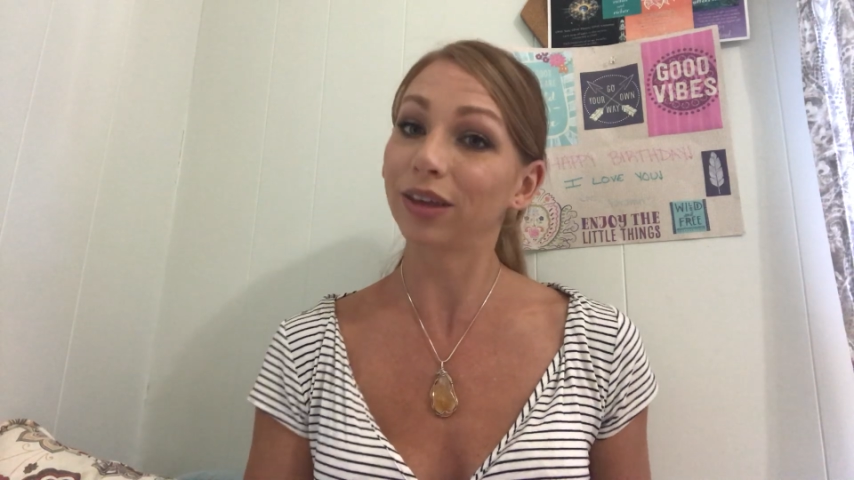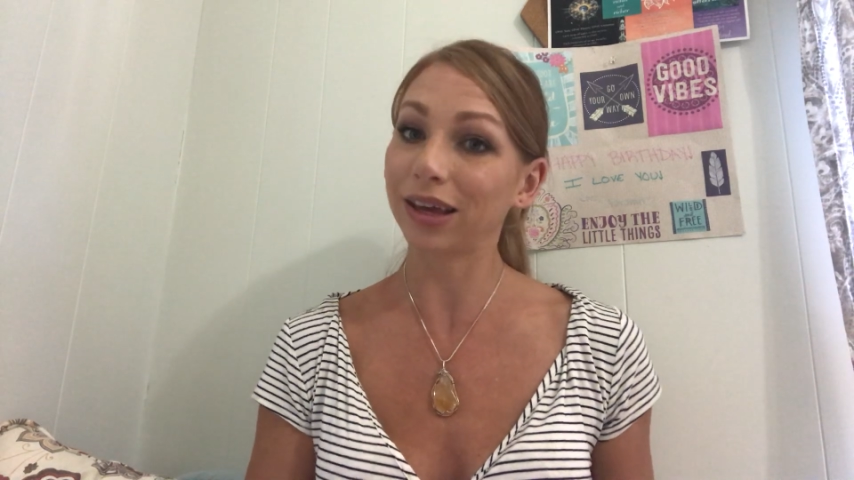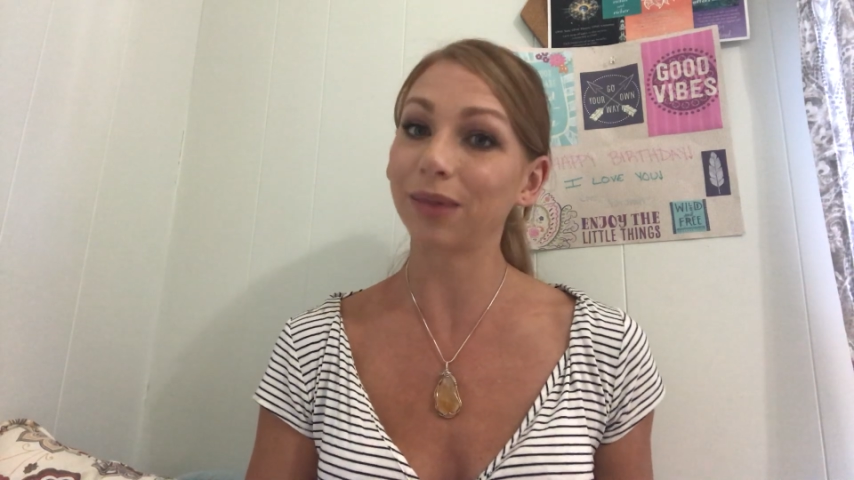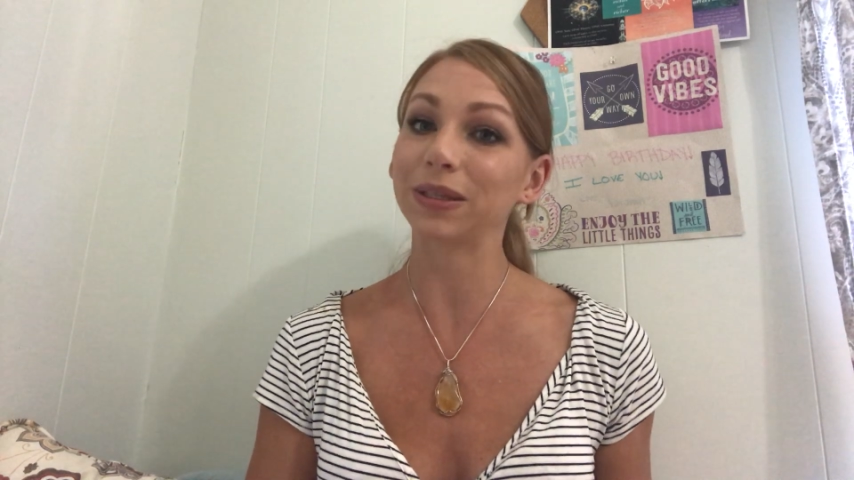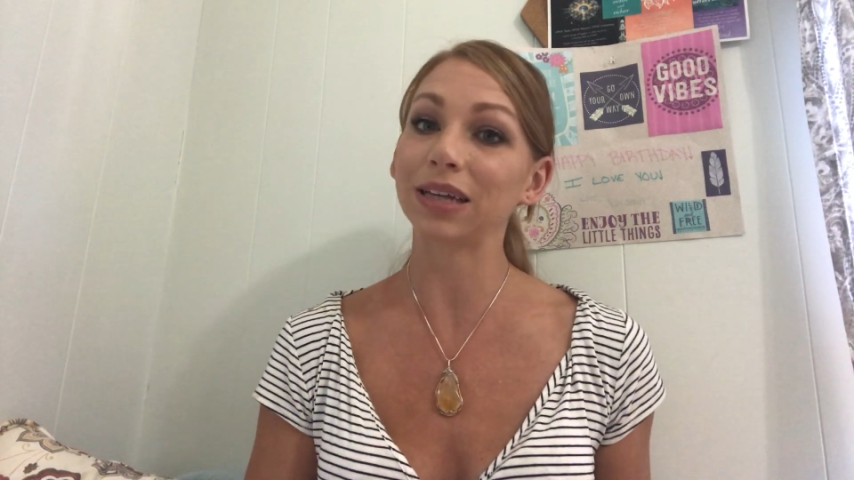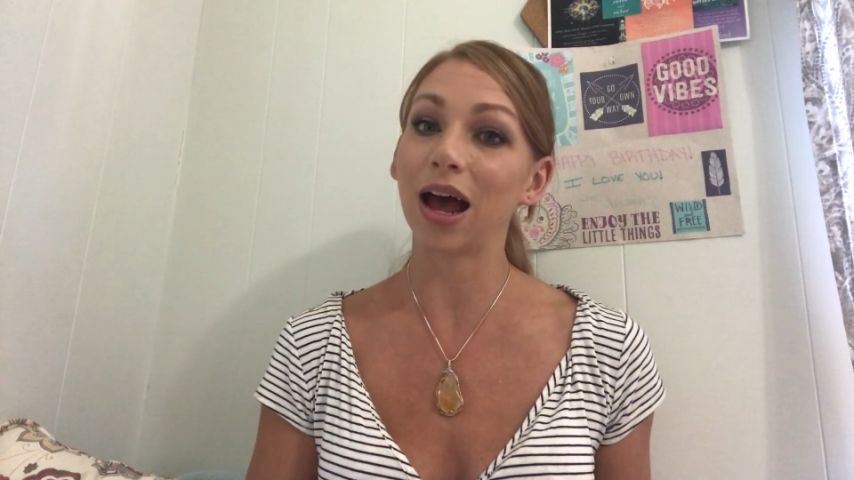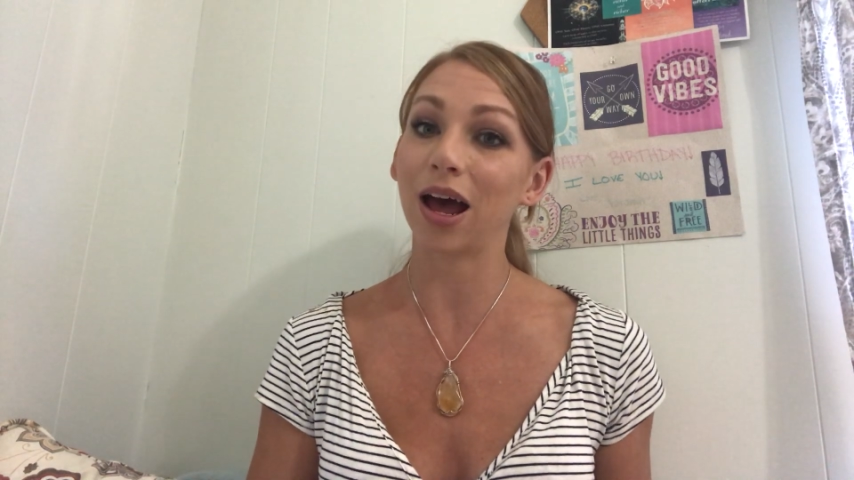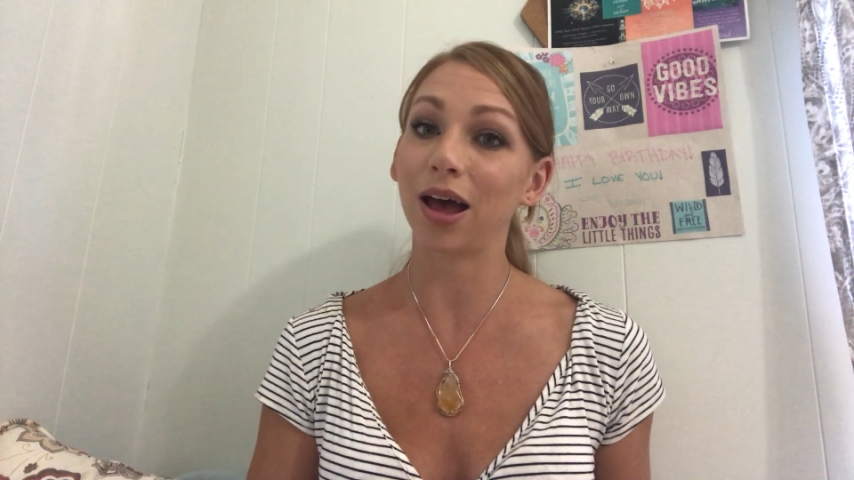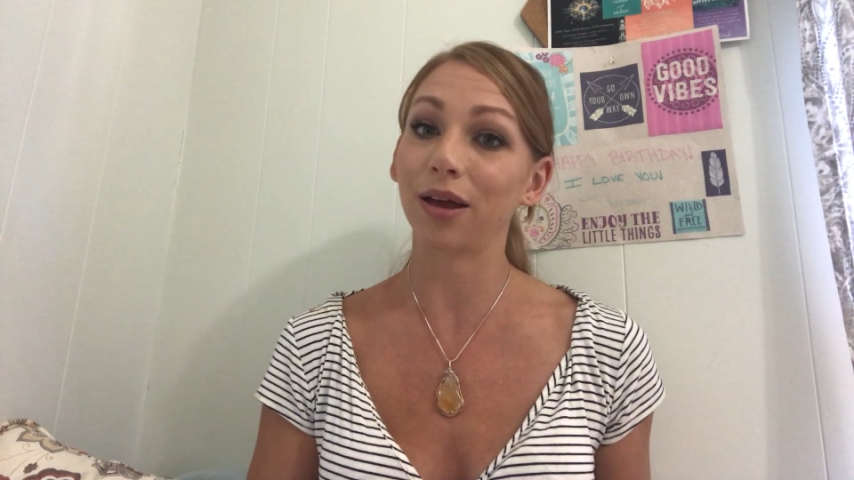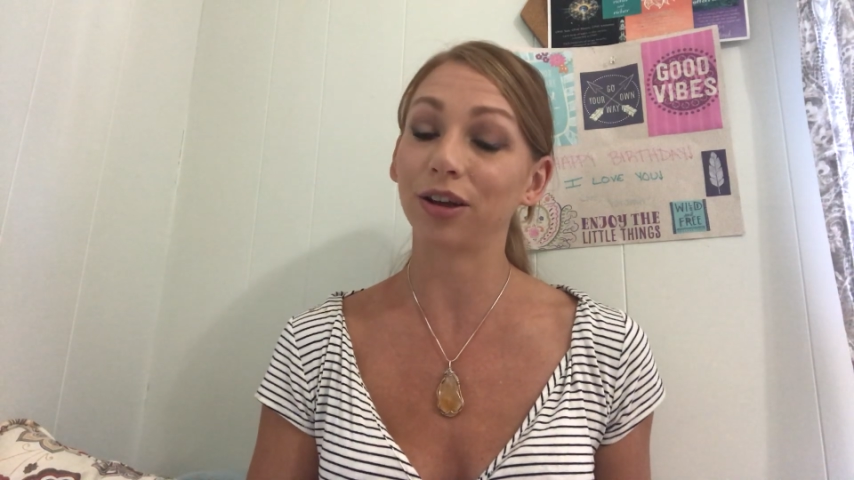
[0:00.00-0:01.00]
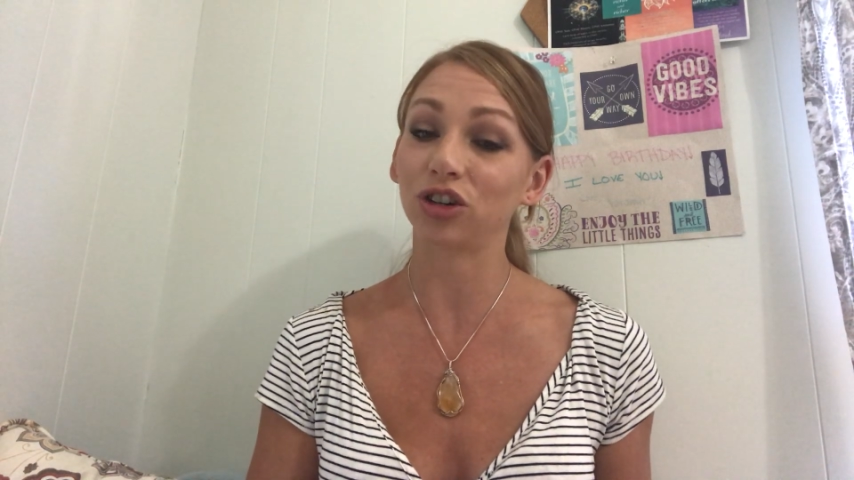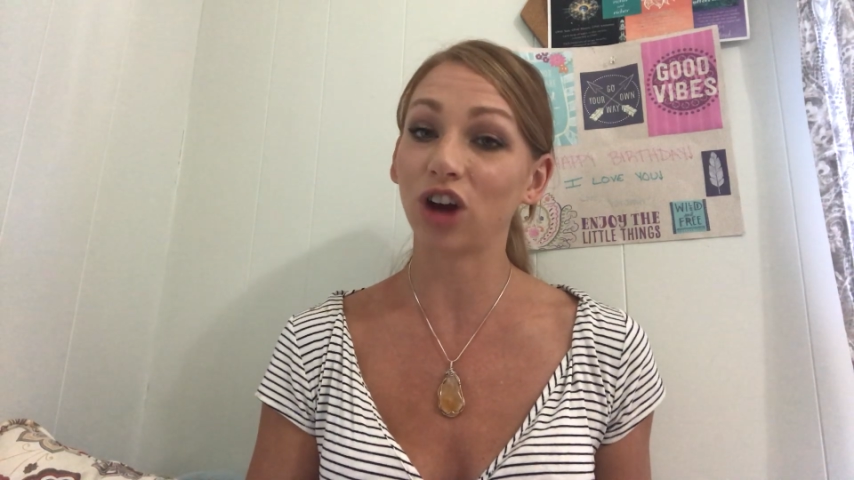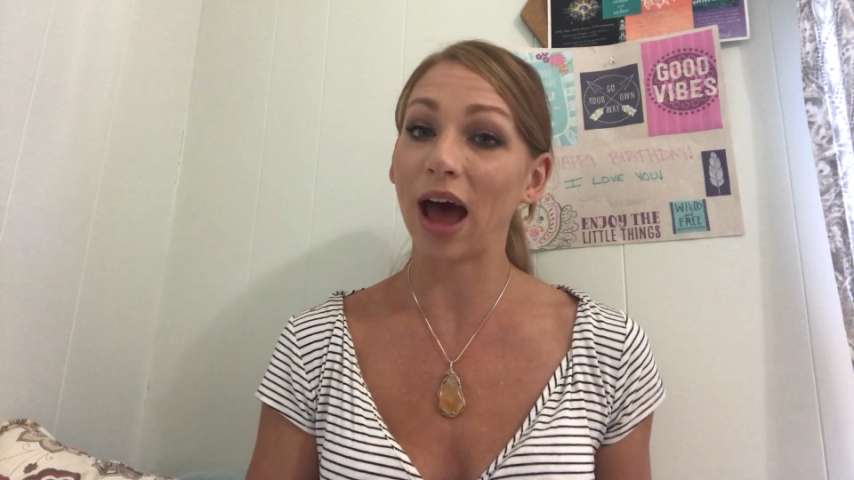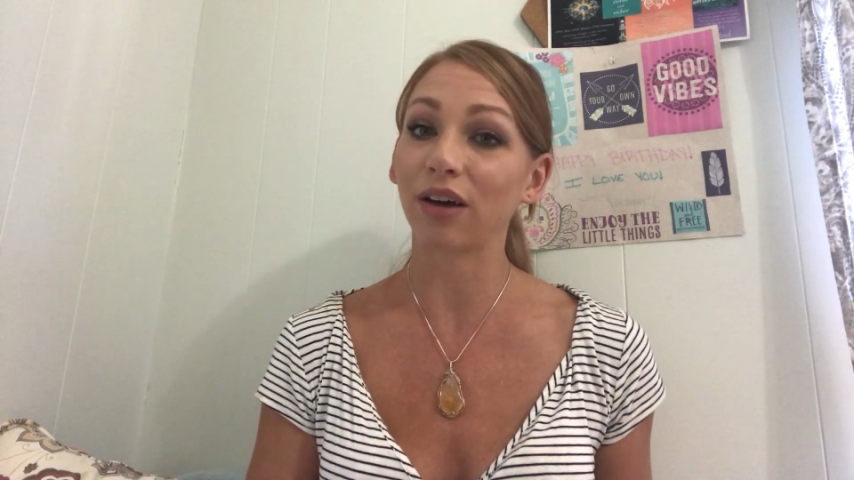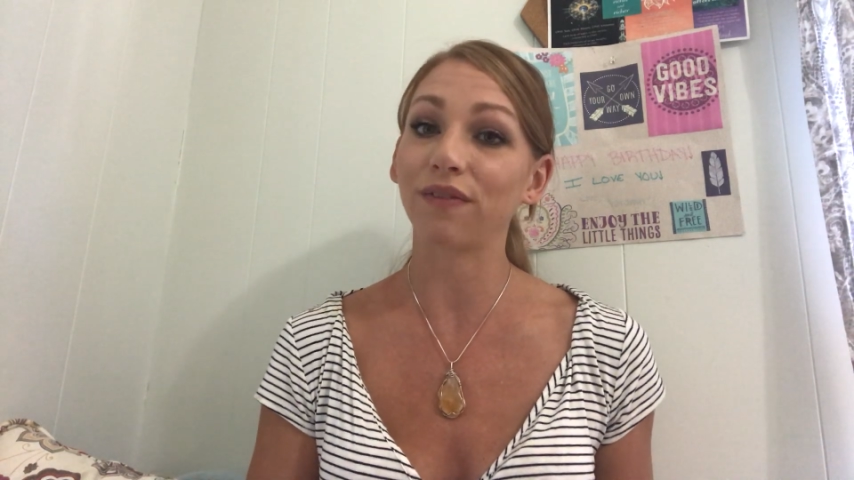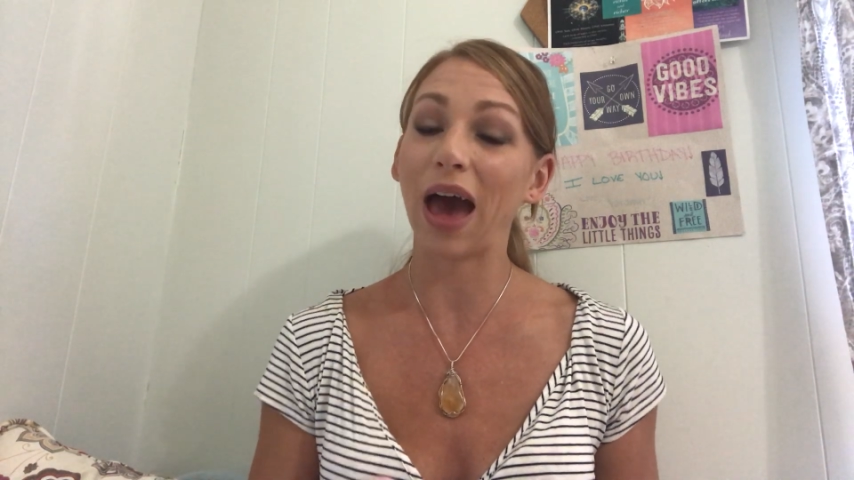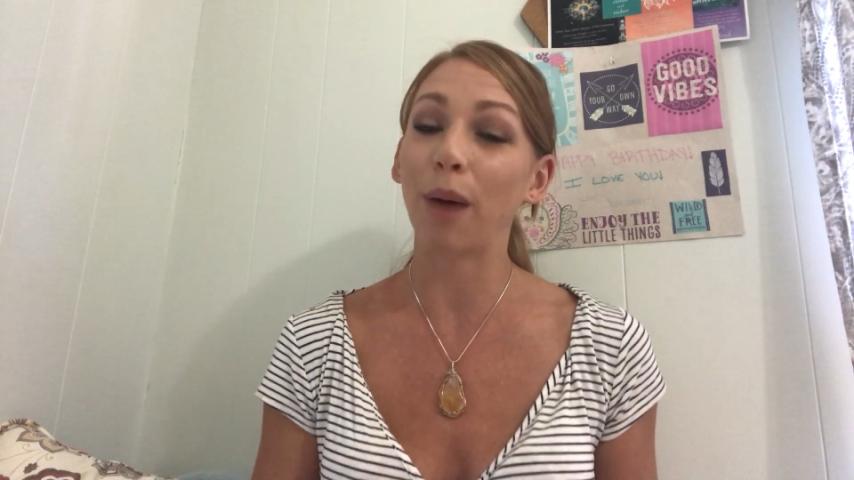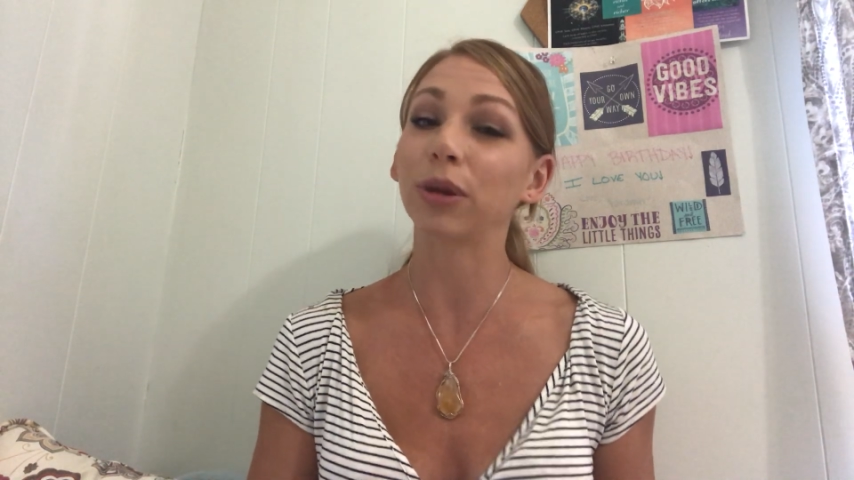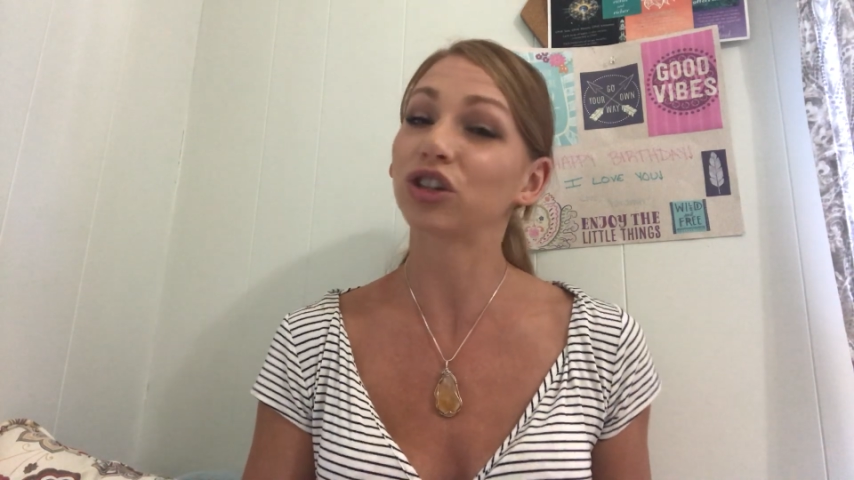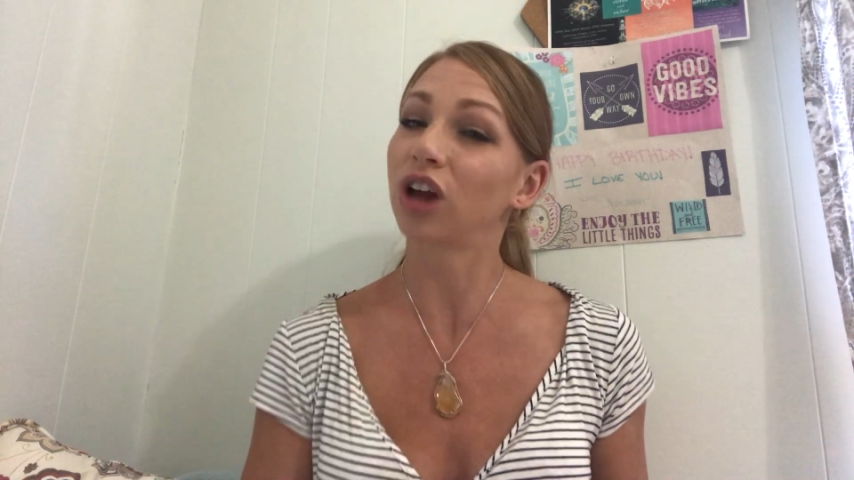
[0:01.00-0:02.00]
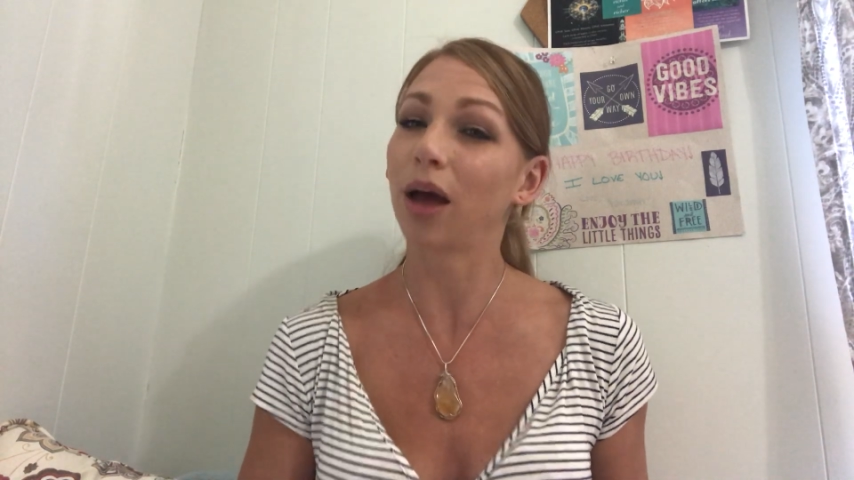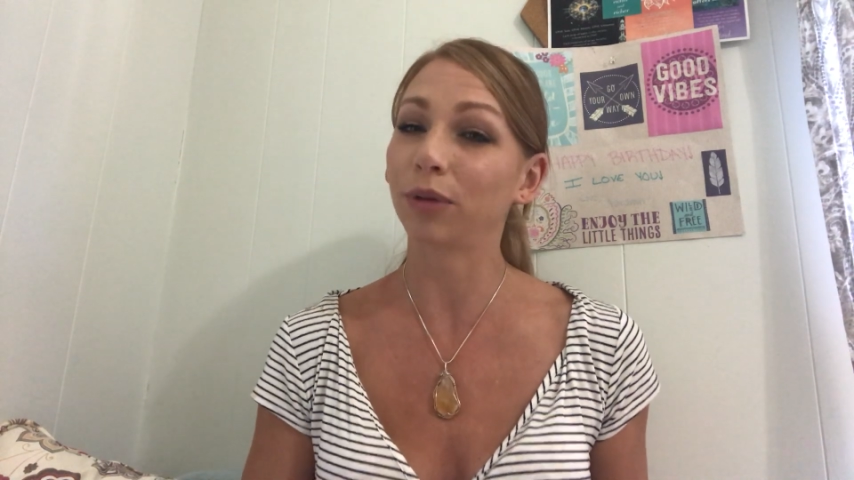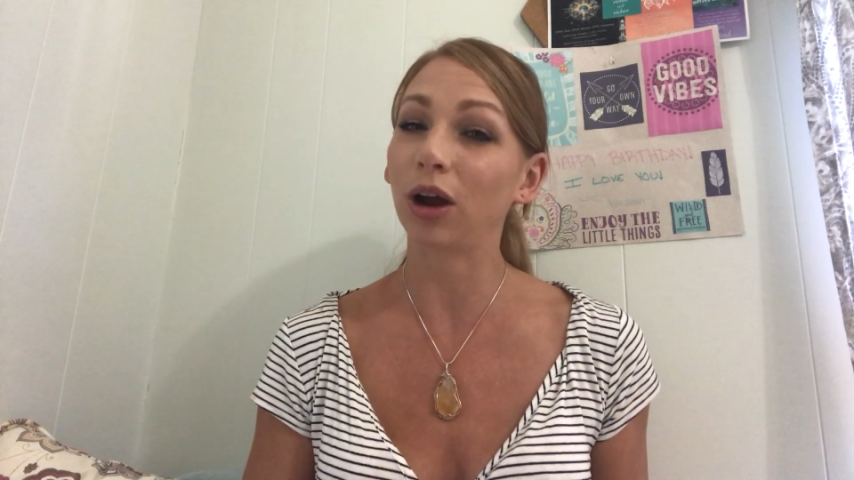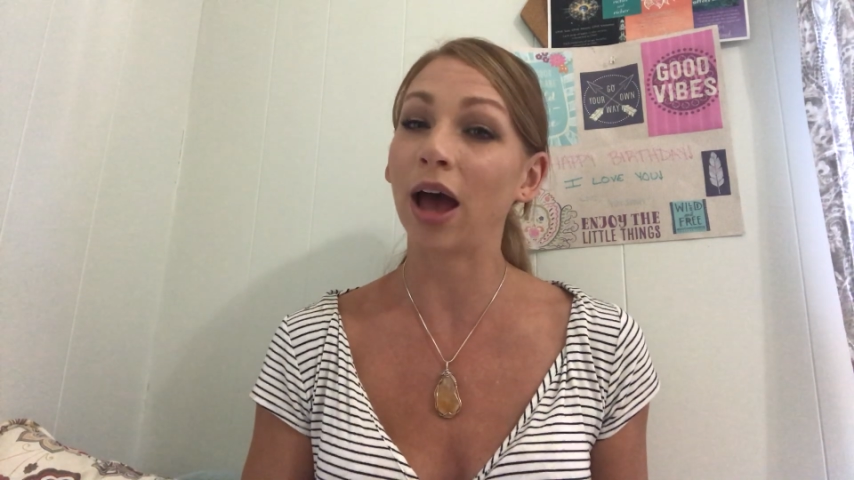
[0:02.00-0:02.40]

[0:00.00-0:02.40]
that keeps track of how much time you're